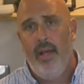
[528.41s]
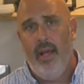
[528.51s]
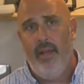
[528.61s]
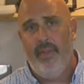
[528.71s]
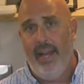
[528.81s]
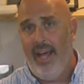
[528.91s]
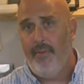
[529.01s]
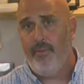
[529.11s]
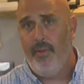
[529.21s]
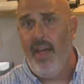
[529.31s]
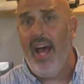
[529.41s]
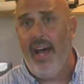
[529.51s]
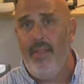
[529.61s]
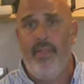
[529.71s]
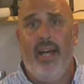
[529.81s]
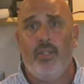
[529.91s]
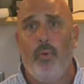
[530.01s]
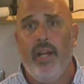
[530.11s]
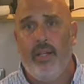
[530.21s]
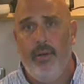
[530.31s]
And then after that, that's
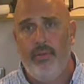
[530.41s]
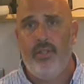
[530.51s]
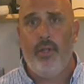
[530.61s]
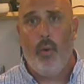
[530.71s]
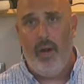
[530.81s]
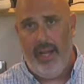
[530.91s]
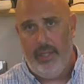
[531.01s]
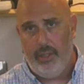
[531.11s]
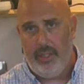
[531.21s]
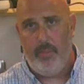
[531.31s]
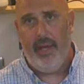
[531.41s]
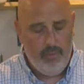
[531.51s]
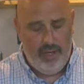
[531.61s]
when it goes into our aging space.